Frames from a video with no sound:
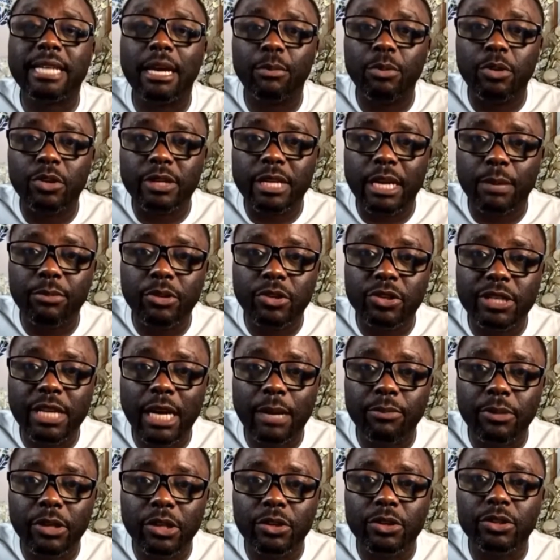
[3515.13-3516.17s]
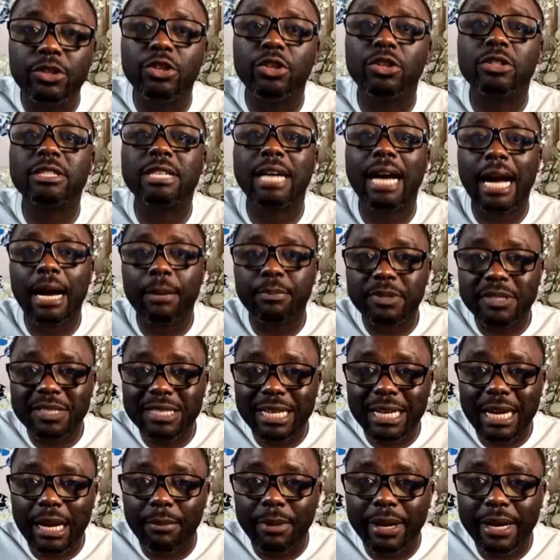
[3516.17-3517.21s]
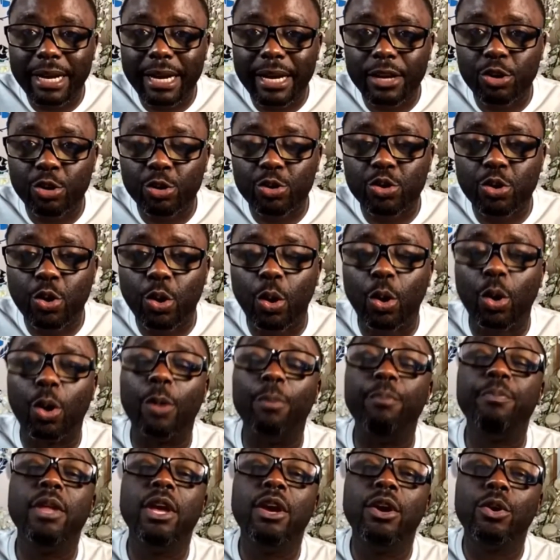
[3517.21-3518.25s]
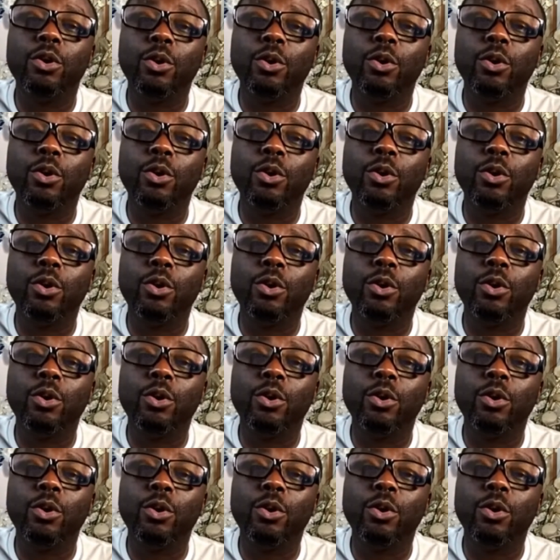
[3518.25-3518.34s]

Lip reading: www.upstackAmerica.com.